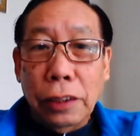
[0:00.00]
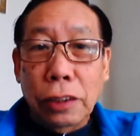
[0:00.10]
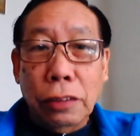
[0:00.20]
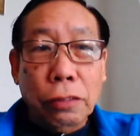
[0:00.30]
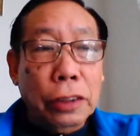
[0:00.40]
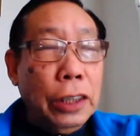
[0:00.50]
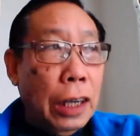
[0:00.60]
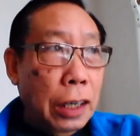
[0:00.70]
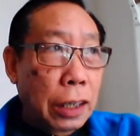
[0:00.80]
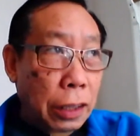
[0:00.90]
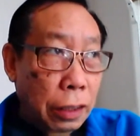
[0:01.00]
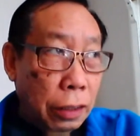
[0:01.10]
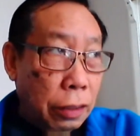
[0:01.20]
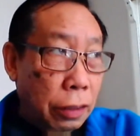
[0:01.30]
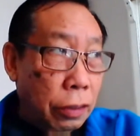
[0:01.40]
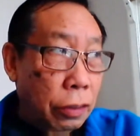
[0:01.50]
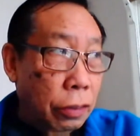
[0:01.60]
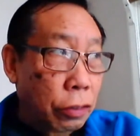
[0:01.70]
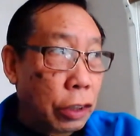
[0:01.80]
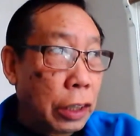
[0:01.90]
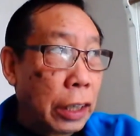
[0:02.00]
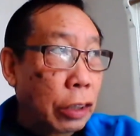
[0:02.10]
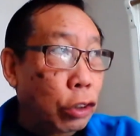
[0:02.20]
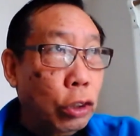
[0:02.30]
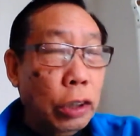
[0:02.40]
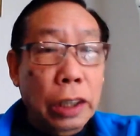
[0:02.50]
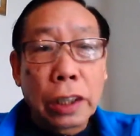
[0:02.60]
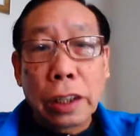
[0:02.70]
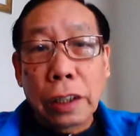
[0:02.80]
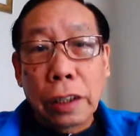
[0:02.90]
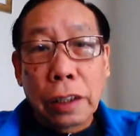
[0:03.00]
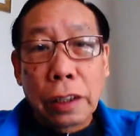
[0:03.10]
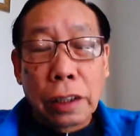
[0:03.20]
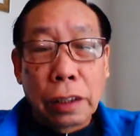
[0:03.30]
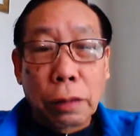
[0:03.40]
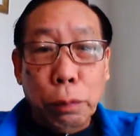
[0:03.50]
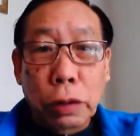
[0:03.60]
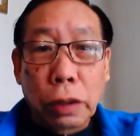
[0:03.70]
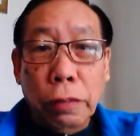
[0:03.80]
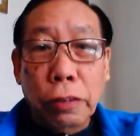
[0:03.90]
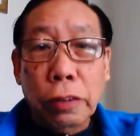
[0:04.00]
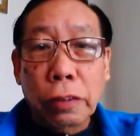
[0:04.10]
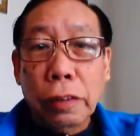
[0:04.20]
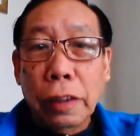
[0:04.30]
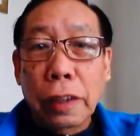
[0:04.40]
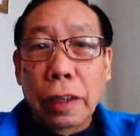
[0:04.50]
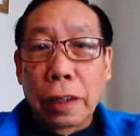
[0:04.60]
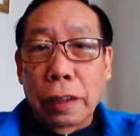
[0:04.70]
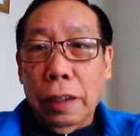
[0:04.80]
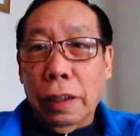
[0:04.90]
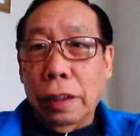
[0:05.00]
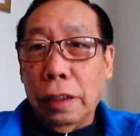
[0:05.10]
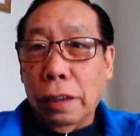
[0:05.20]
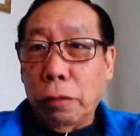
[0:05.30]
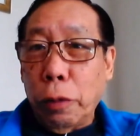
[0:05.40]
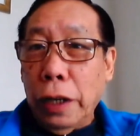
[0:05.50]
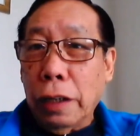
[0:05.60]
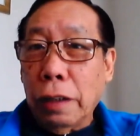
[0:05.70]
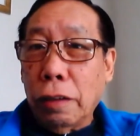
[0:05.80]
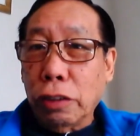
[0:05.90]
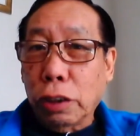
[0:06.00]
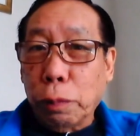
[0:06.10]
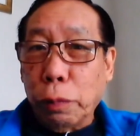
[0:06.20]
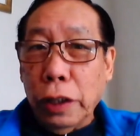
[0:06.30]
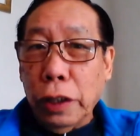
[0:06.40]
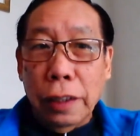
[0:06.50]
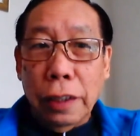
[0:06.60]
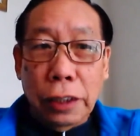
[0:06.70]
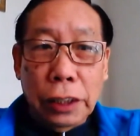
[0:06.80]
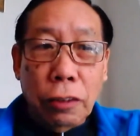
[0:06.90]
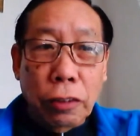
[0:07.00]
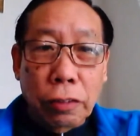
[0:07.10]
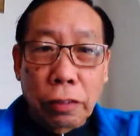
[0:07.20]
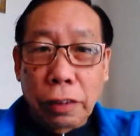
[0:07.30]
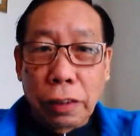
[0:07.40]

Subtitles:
and we are really enjoying the beautiful weather of spring in the south.